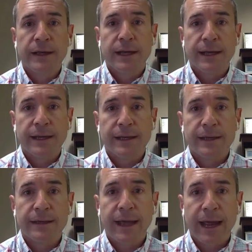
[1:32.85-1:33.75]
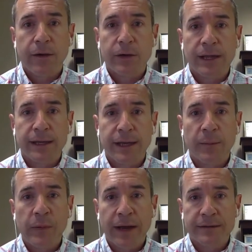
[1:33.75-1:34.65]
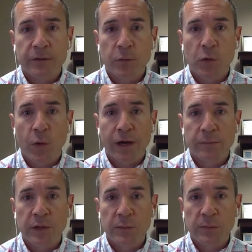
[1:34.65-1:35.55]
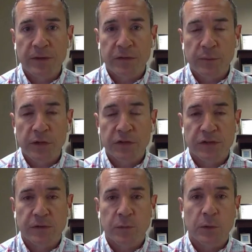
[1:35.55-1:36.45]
and how it impacted required minimum distributions.